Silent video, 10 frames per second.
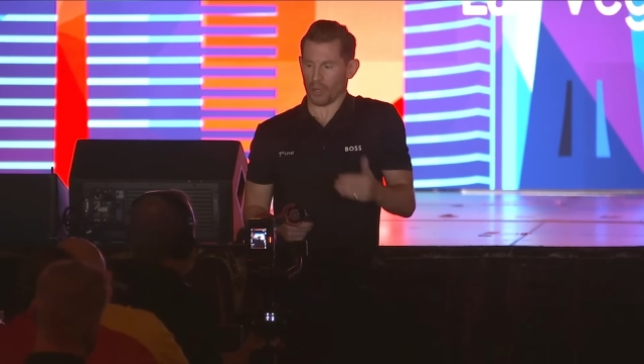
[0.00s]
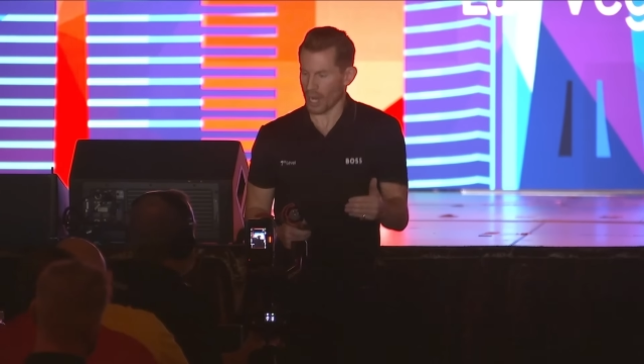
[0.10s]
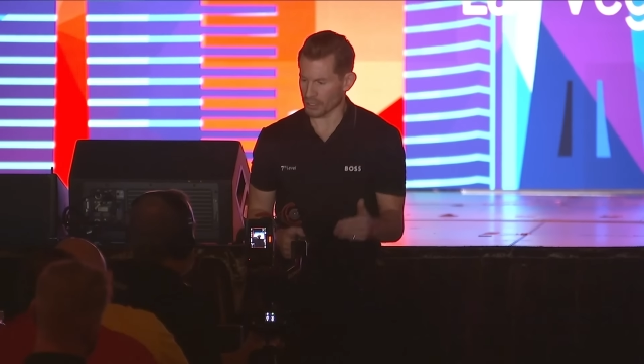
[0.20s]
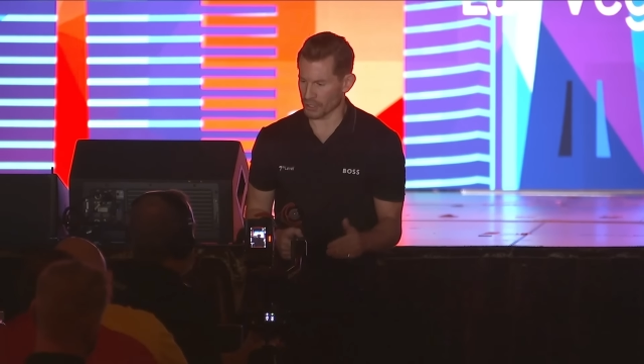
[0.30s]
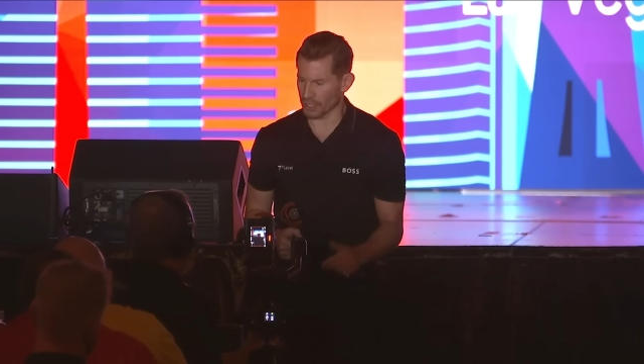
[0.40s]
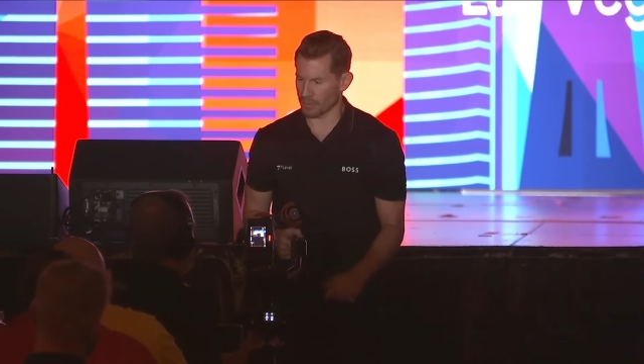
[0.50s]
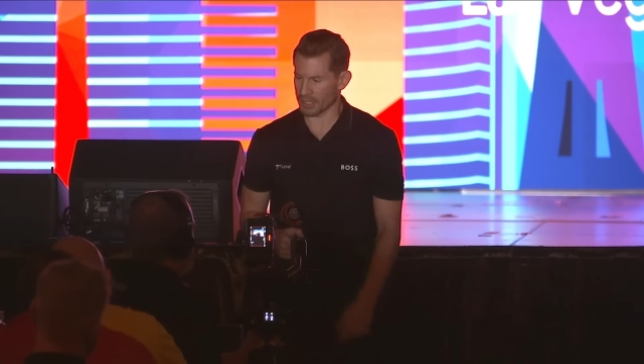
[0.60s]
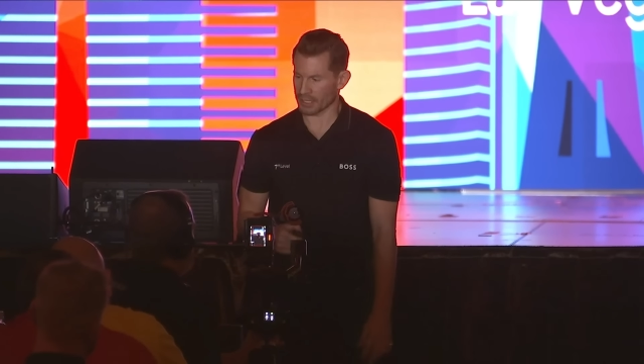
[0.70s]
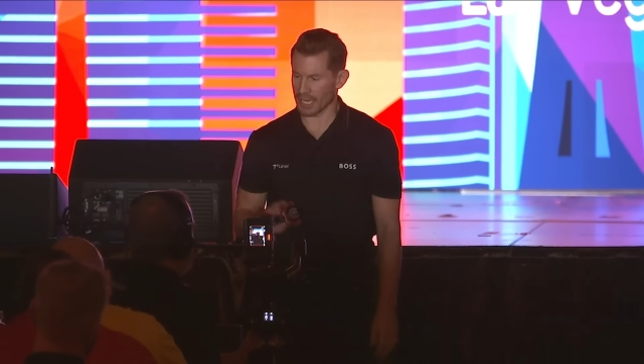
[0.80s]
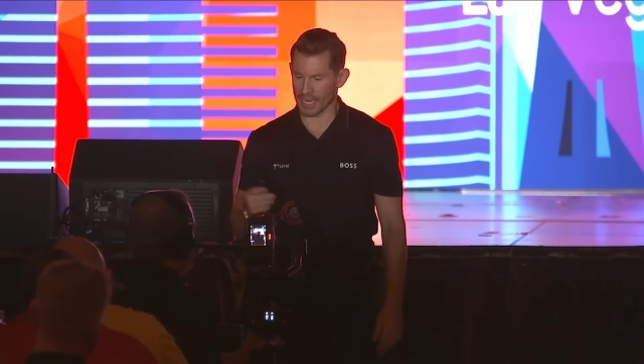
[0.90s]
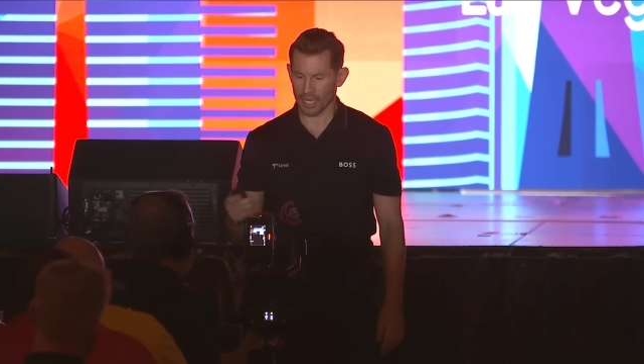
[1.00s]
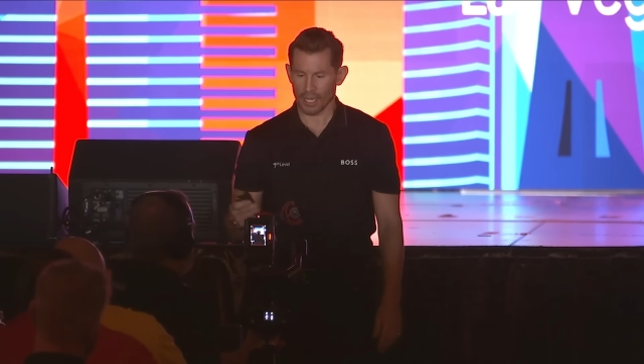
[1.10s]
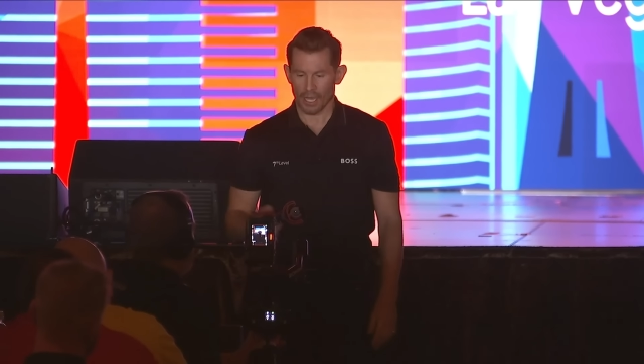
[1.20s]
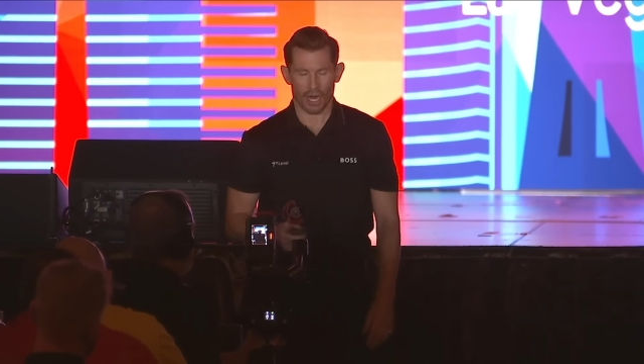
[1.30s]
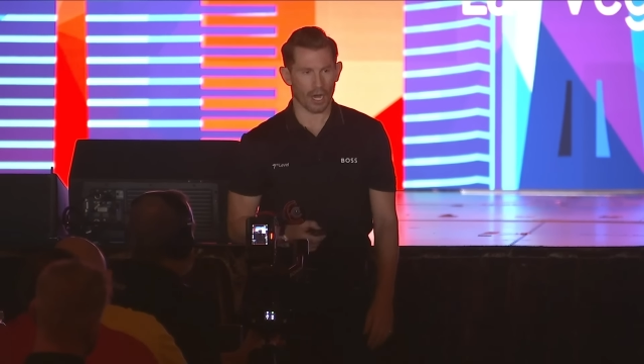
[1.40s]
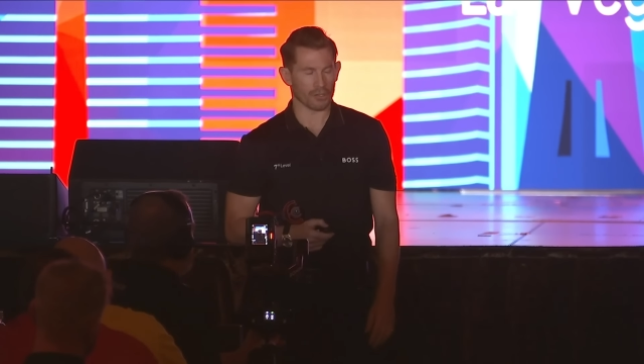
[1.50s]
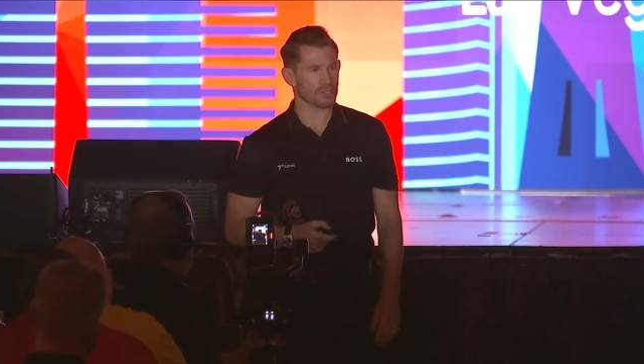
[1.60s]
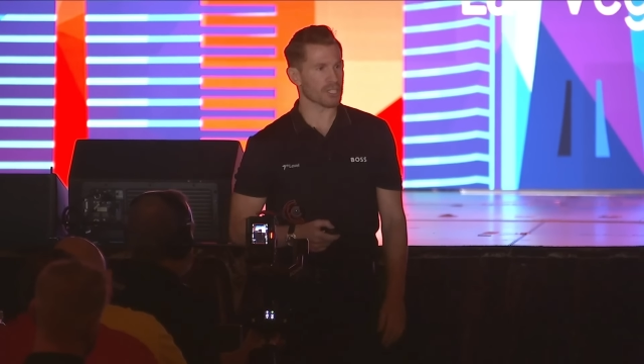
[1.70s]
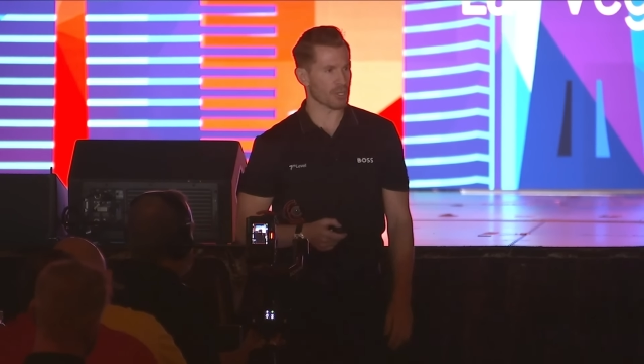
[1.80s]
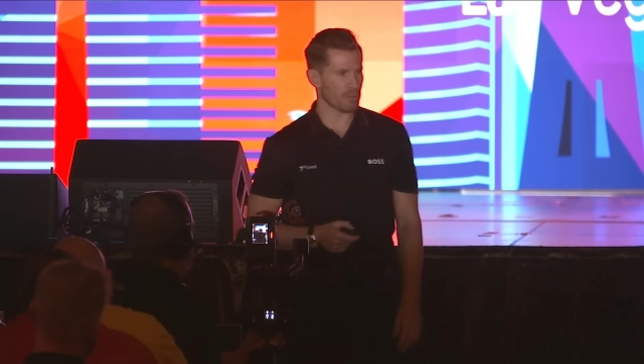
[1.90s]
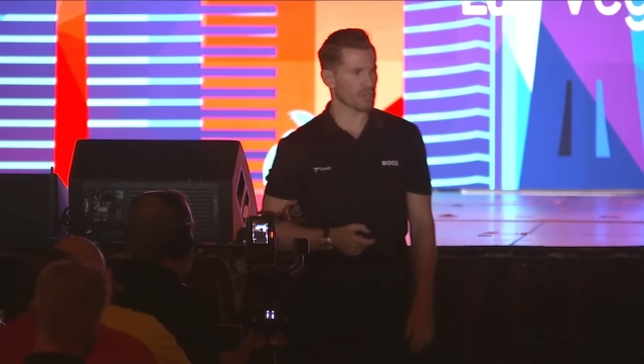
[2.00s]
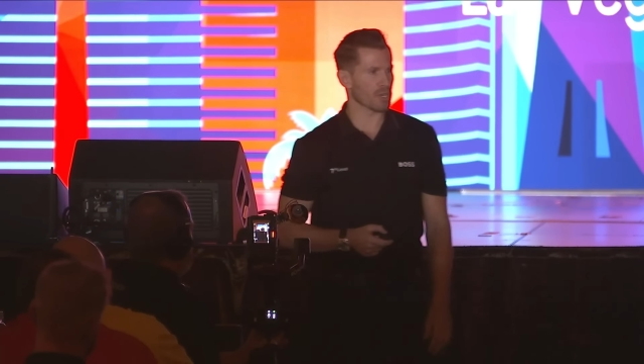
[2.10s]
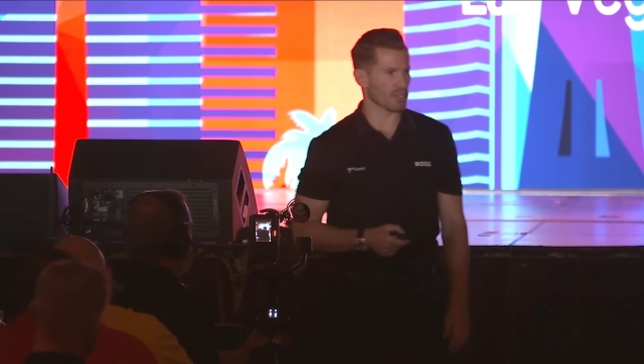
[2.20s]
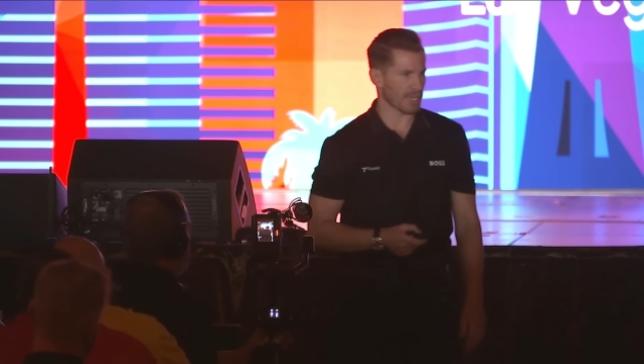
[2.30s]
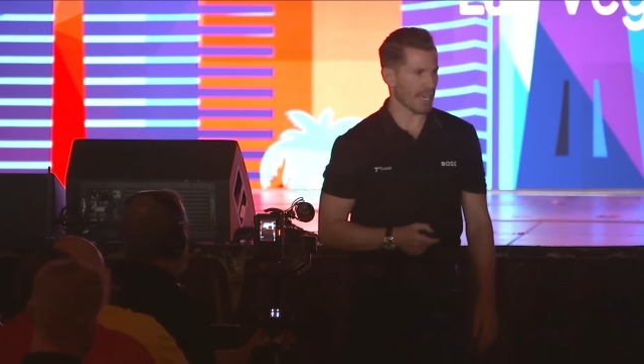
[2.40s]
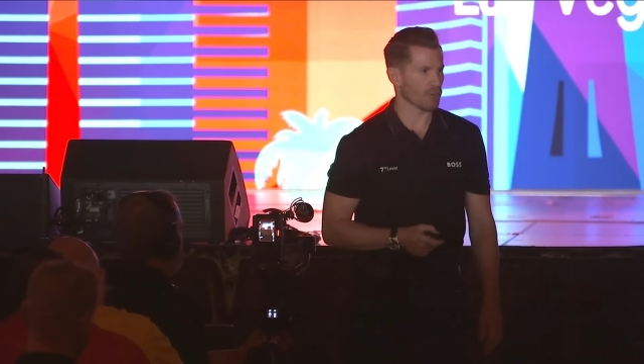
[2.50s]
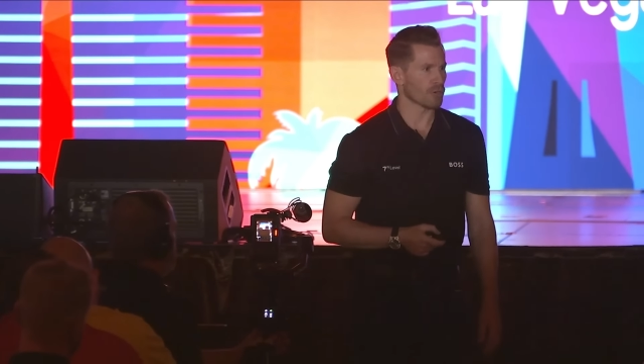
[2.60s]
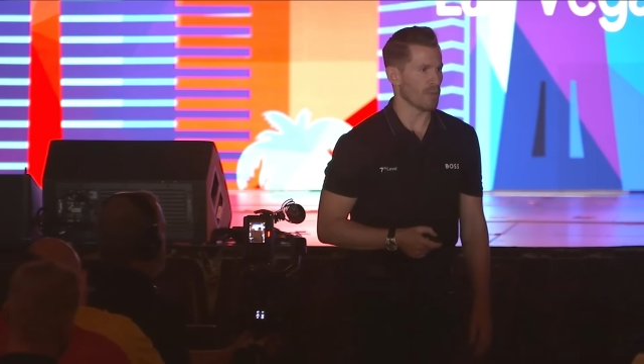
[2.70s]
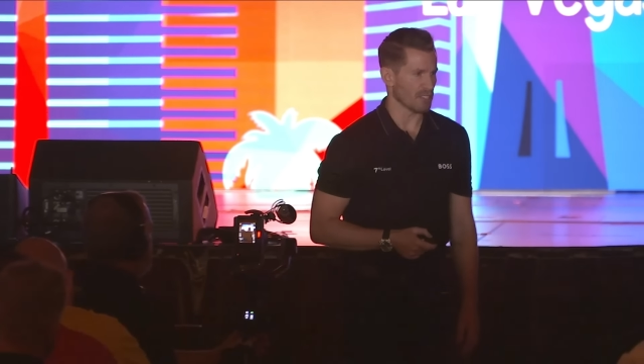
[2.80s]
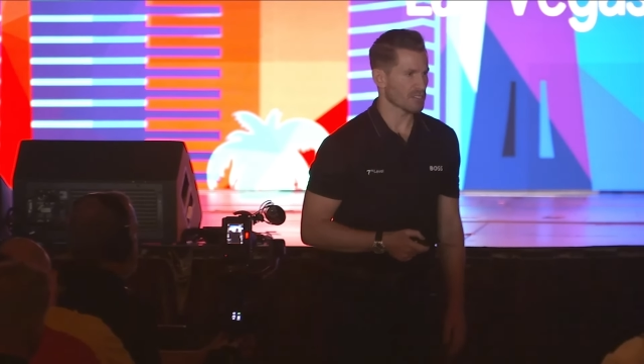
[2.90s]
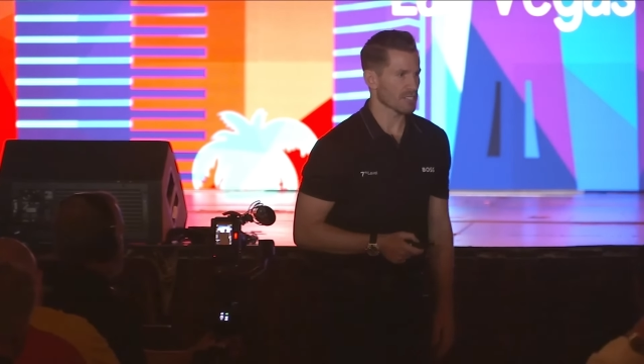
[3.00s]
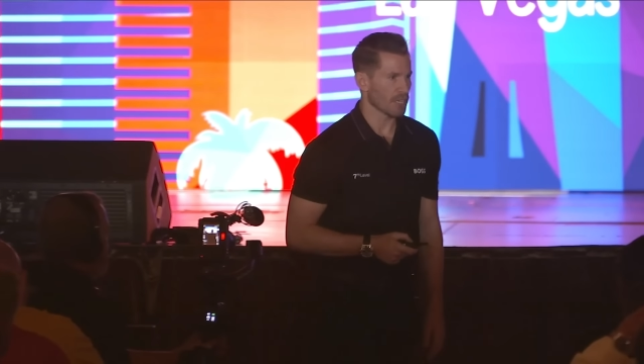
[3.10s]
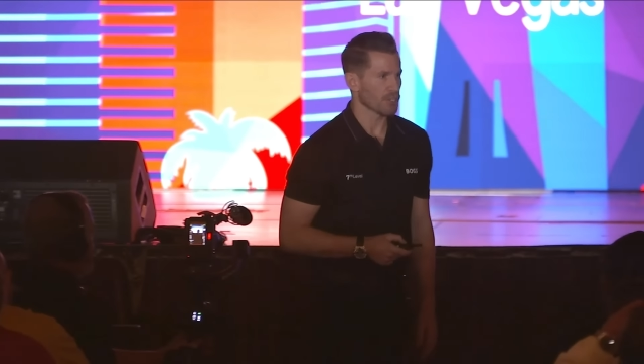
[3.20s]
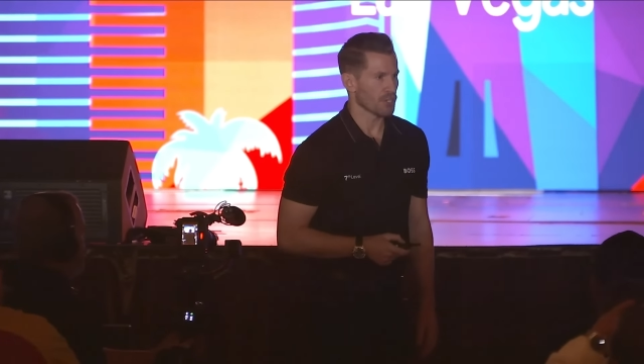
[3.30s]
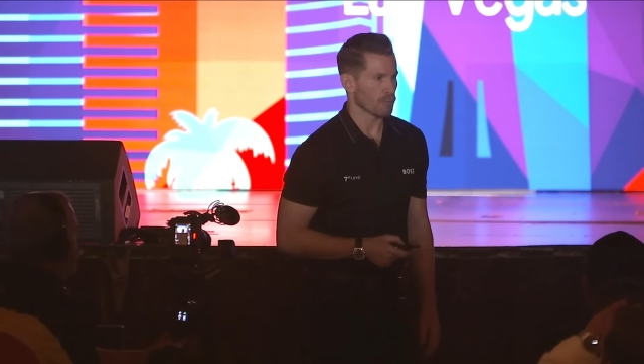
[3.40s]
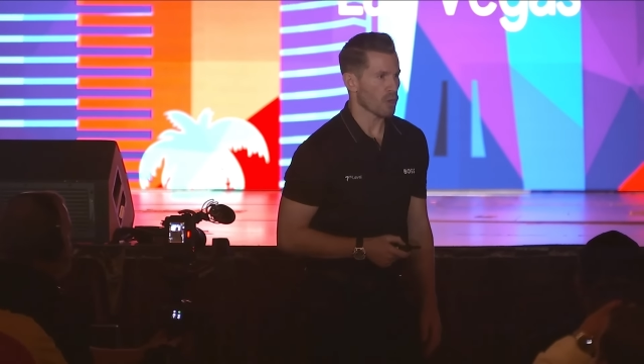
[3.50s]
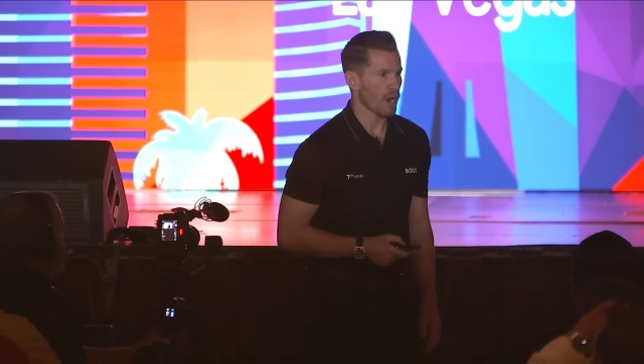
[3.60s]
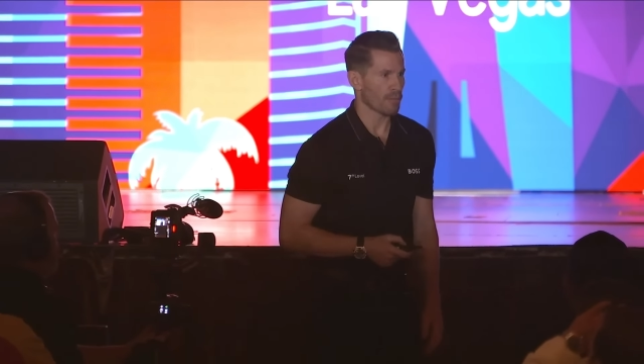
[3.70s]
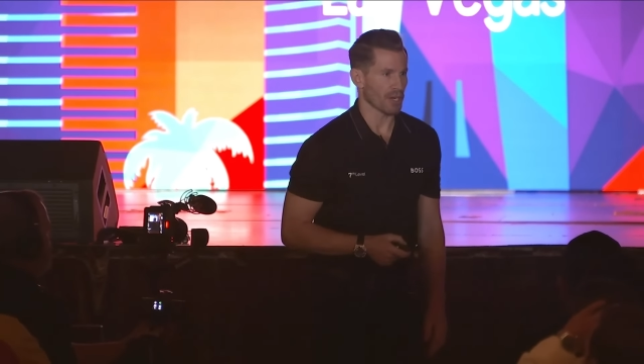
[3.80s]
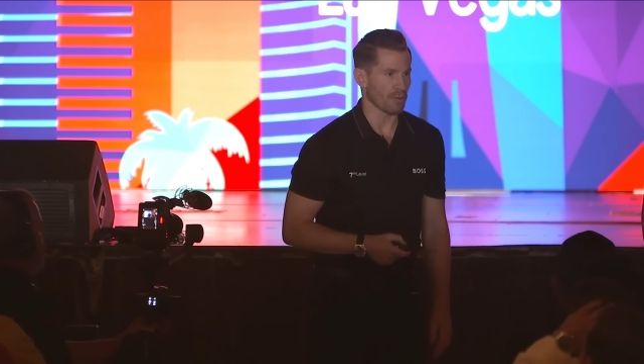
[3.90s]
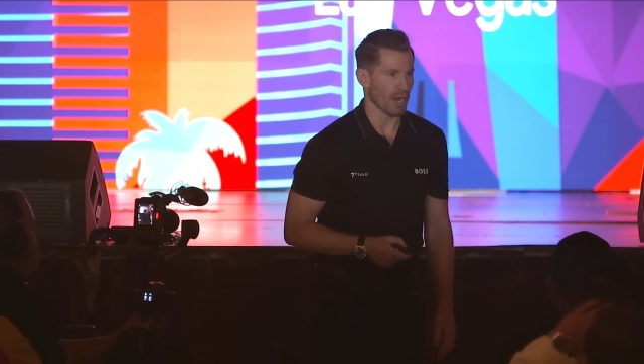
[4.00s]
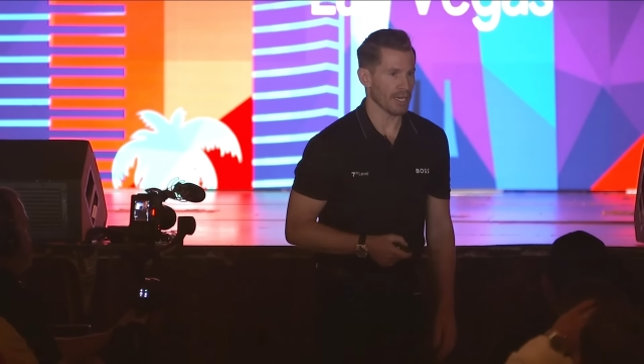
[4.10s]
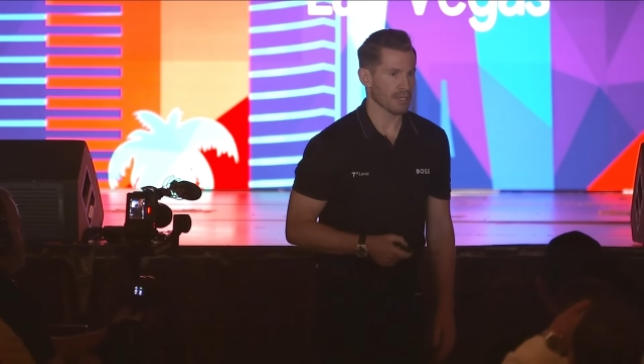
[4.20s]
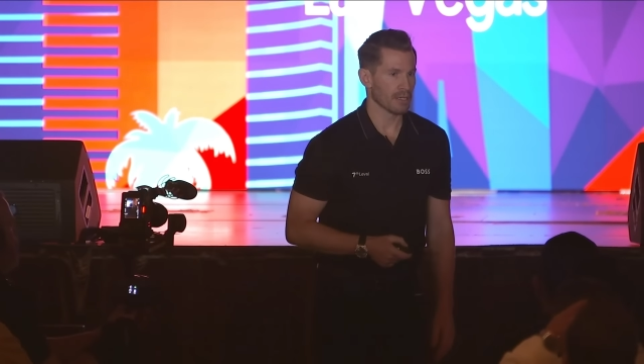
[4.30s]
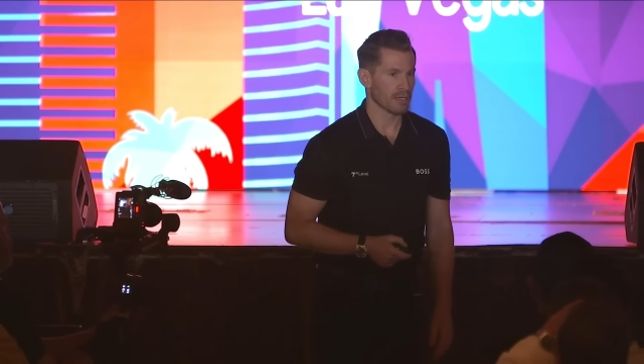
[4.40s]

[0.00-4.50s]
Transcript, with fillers: posture them and say, uh, looks like you booked on the calendar about selling your property, right?